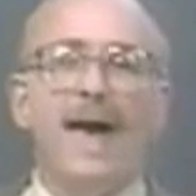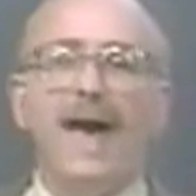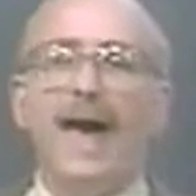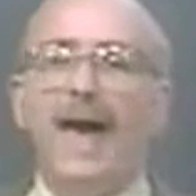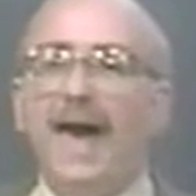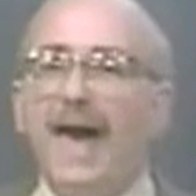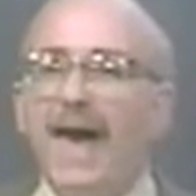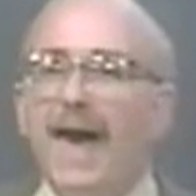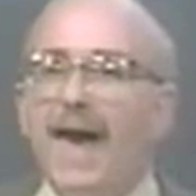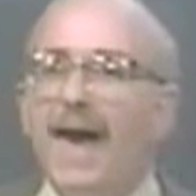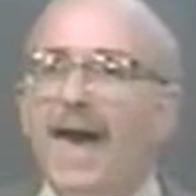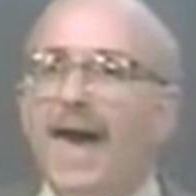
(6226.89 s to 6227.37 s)

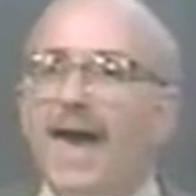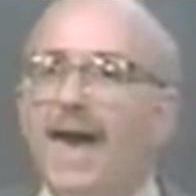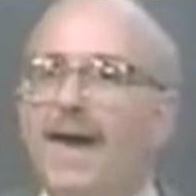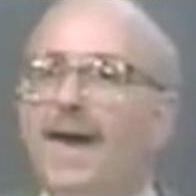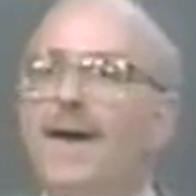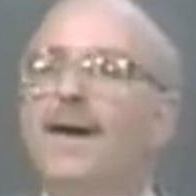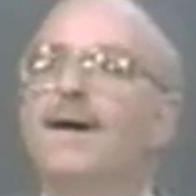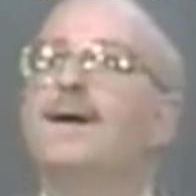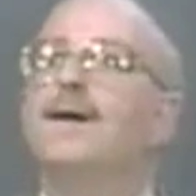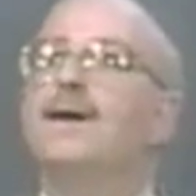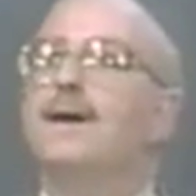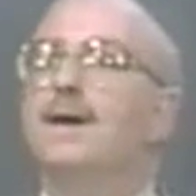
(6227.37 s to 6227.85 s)

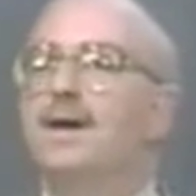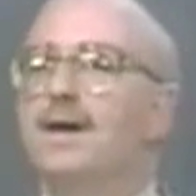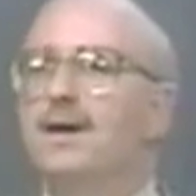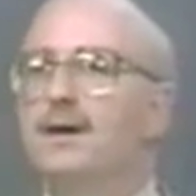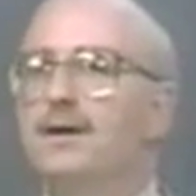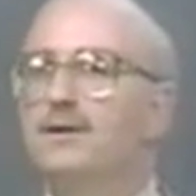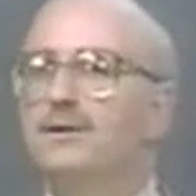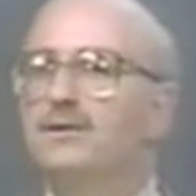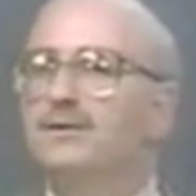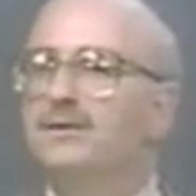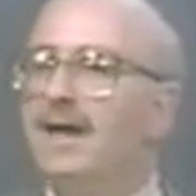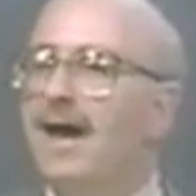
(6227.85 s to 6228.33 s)
hey,
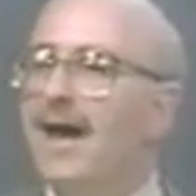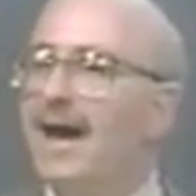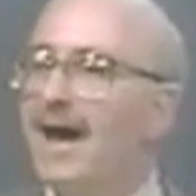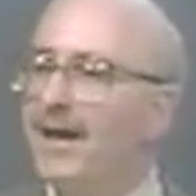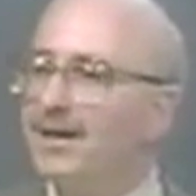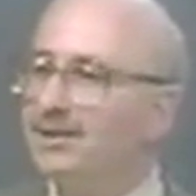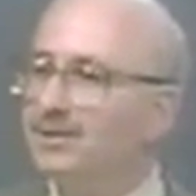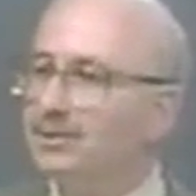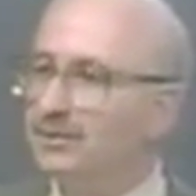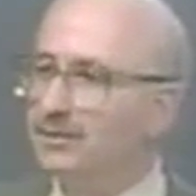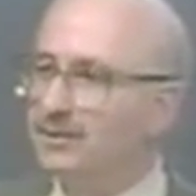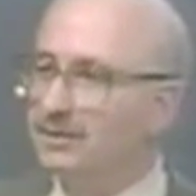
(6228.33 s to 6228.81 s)
here's the
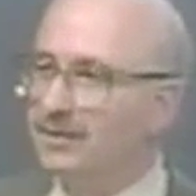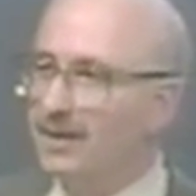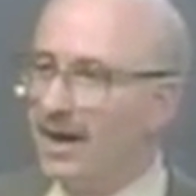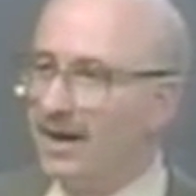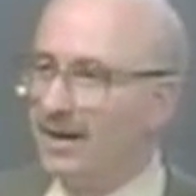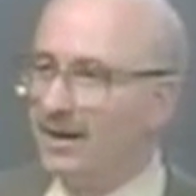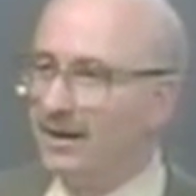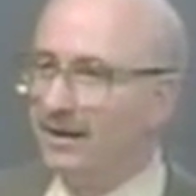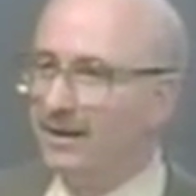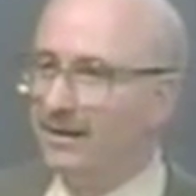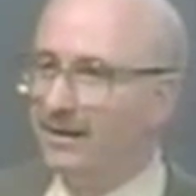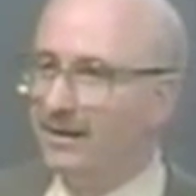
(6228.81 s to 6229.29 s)
hazard
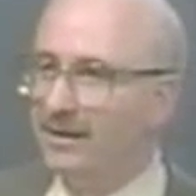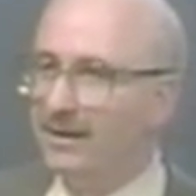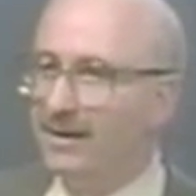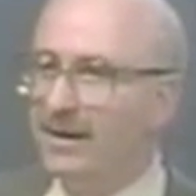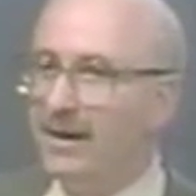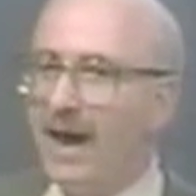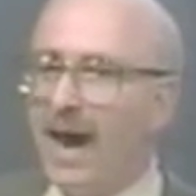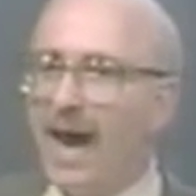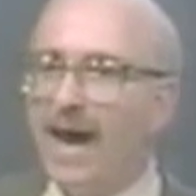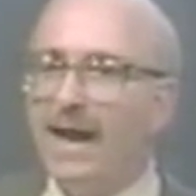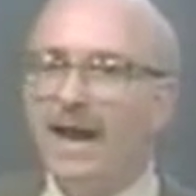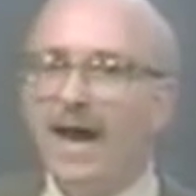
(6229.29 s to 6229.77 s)
data,
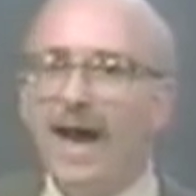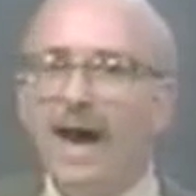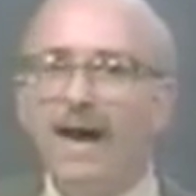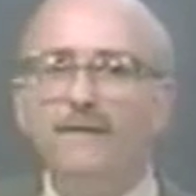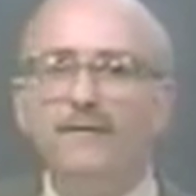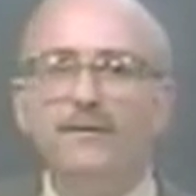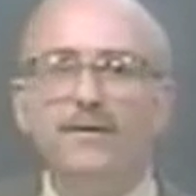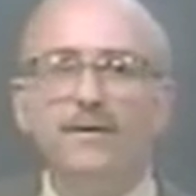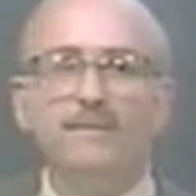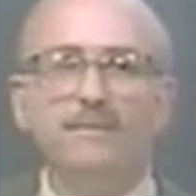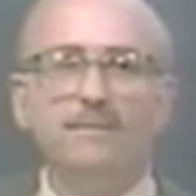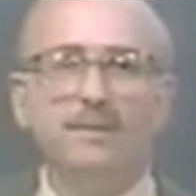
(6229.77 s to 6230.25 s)
and
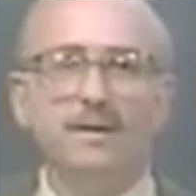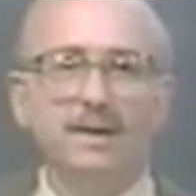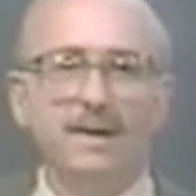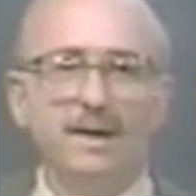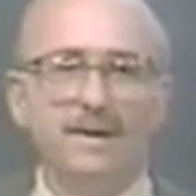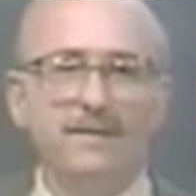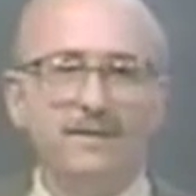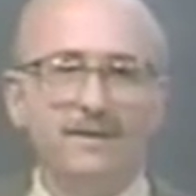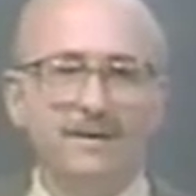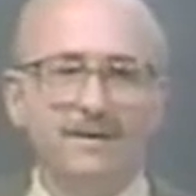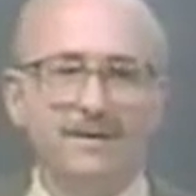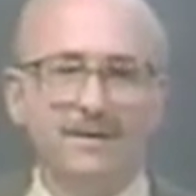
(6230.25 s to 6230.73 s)
have them
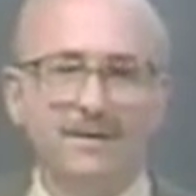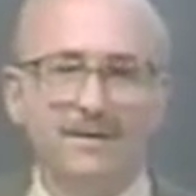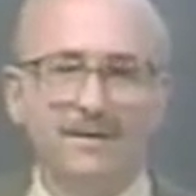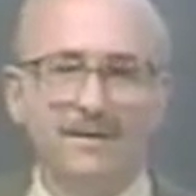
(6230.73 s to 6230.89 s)
believe it.